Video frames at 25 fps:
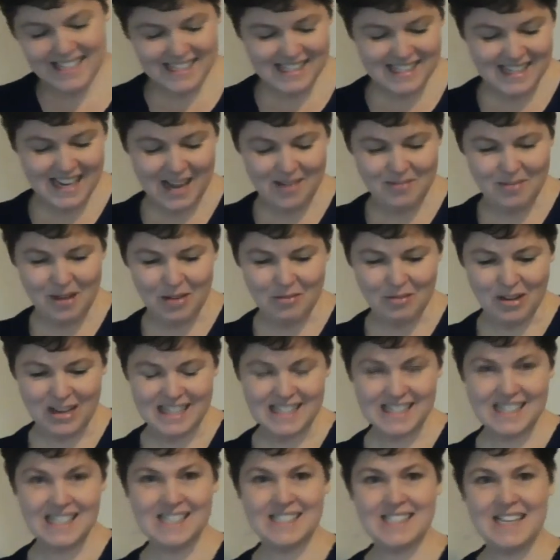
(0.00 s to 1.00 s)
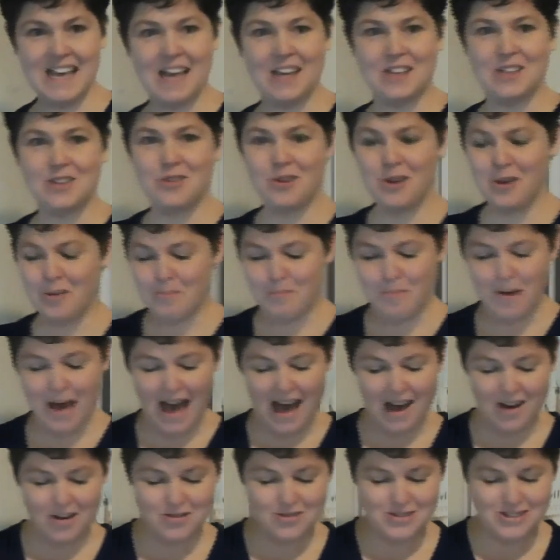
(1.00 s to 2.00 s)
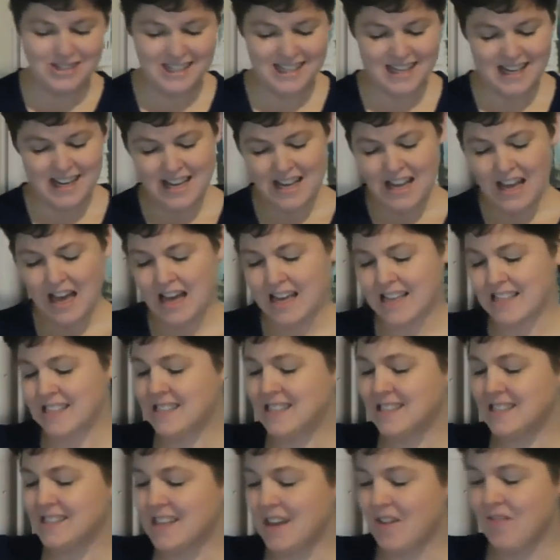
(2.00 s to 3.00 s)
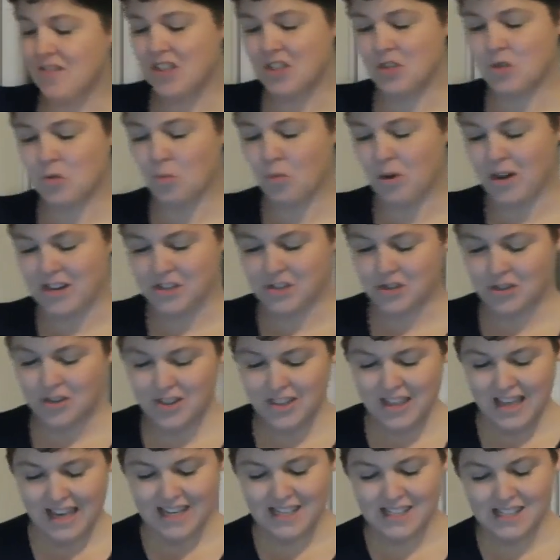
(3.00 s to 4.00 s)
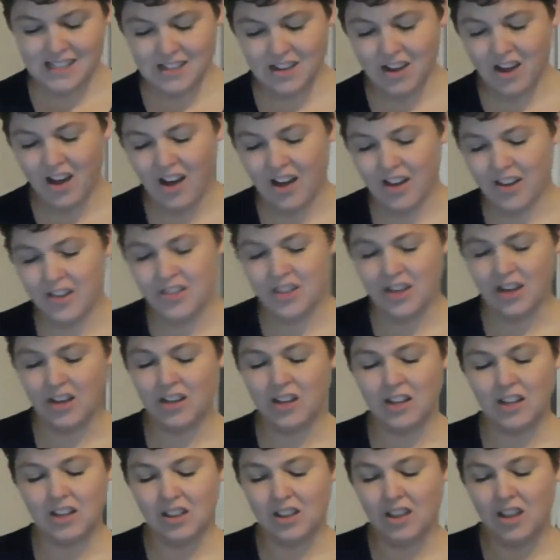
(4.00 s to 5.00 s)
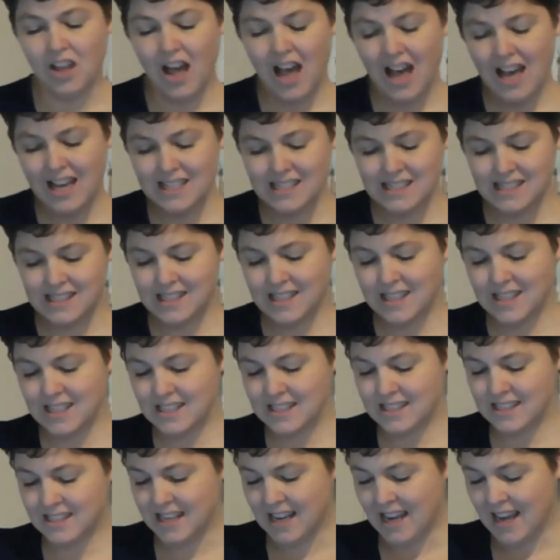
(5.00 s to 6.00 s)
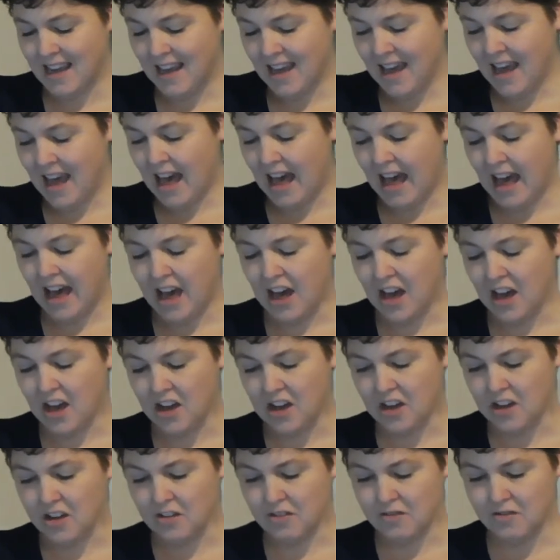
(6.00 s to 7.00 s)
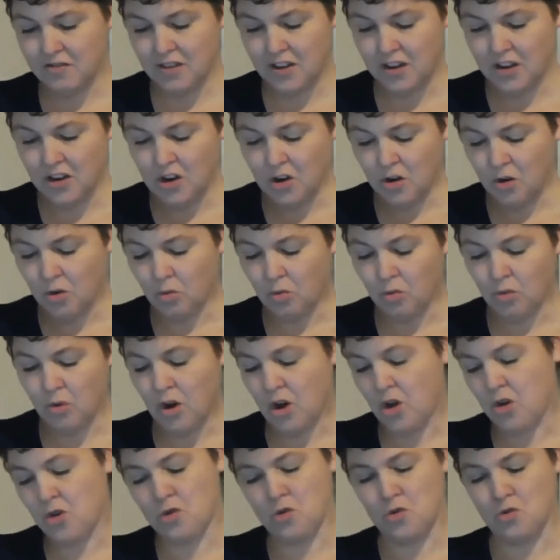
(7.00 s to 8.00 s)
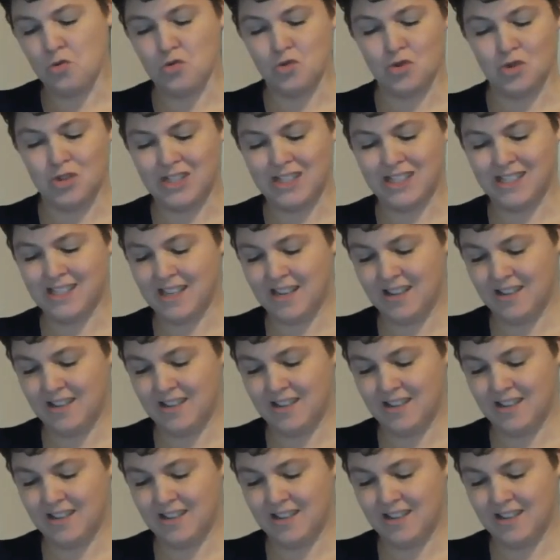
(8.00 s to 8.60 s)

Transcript: time I want to tell you about a 7th wonder that is called the Colossus of Rhodes.